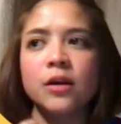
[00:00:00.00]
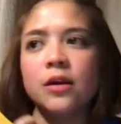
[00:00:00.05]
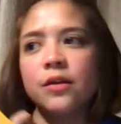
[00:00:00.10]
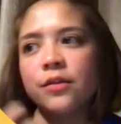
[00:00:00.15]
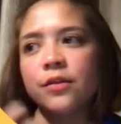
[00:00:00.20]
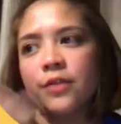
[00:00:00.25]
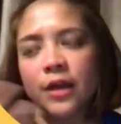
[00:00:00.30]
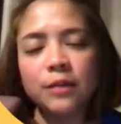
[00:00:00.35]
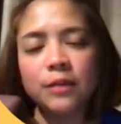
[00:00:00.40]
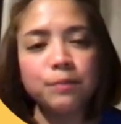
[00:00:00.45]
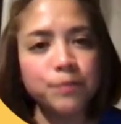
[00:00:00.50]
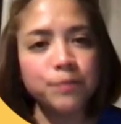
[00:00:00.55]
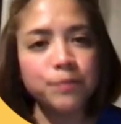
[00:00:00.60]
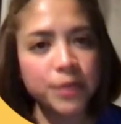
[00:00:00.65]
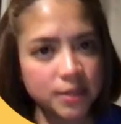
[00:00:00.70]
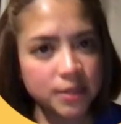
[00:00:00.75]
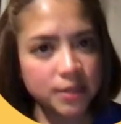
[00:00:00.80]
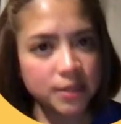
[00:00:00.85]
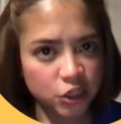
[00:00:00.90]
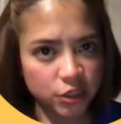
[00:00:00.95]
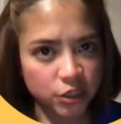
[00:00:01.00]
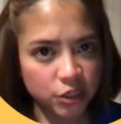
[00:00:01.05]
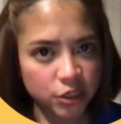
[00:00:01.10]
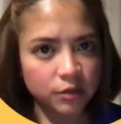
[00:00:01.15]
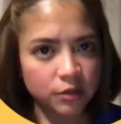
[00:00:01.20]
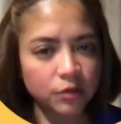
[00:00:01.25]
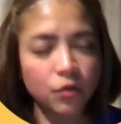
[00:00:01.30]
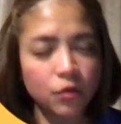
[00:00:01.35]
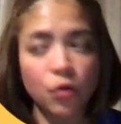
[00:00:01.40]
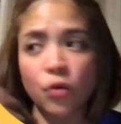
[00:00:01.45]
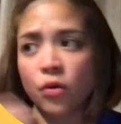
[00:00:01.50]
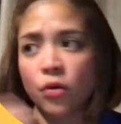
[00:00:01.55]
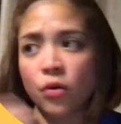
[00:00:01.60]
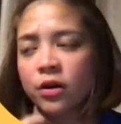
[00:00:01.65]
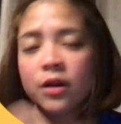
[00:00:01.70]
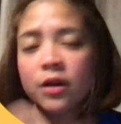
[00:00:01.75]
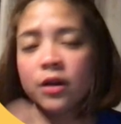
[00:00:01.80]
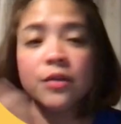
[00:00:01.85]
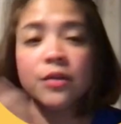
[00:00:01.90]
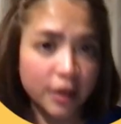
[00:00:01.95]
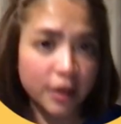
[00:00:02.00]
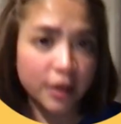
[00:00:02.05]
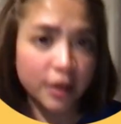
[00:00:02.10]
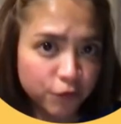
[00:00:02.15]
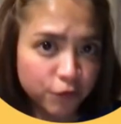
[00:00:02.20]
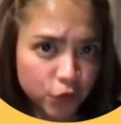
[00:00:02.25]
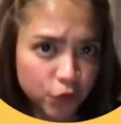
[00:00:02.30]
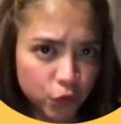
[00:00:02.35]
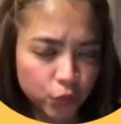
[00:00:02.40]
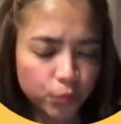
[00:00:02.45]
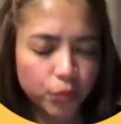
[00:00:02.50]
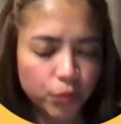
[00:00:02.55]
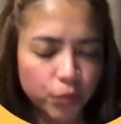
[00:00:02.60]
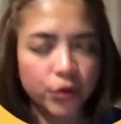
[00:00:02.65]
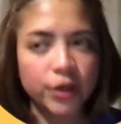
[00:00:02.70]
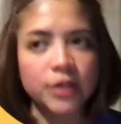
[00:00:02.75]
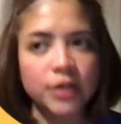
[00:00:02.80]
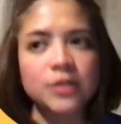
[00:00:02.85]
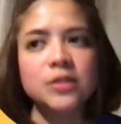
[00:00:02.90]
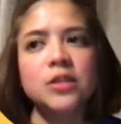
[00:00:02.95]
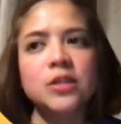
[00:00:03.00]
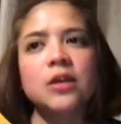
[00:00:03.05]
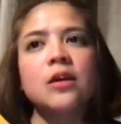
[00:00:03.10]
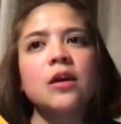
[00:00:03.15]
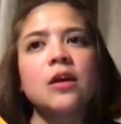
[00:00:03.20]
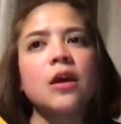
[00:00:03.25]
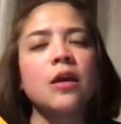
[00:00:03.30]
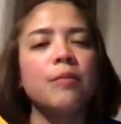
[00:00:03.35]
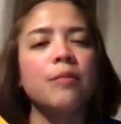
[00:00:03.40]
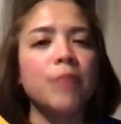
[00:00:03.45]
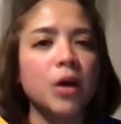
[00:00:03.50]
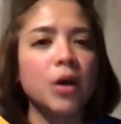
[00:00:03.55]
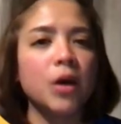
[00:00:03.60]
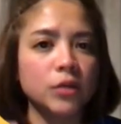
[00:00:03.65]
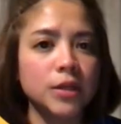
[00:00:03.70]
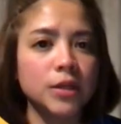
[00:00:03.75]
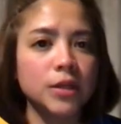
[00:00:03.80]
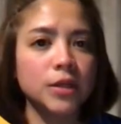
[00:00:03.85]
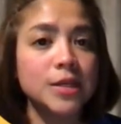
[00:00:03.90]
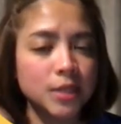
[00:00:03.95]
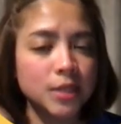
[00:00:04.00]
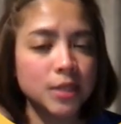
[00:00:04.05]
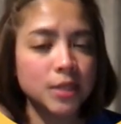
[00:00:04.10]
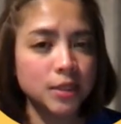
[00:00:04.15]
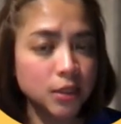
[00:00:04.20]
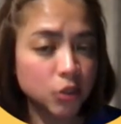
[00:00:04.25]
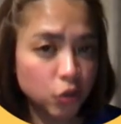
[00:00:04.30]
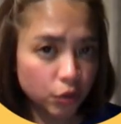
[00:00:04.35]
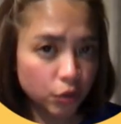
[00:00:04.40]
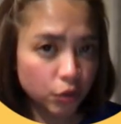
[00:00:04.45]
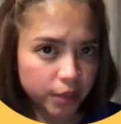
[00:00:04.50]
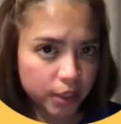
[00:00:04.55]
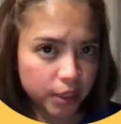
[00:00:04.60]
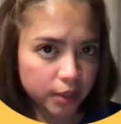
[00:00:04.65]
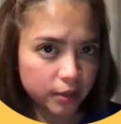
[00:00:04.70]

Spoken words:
that position or that viewpoint about a certain topic.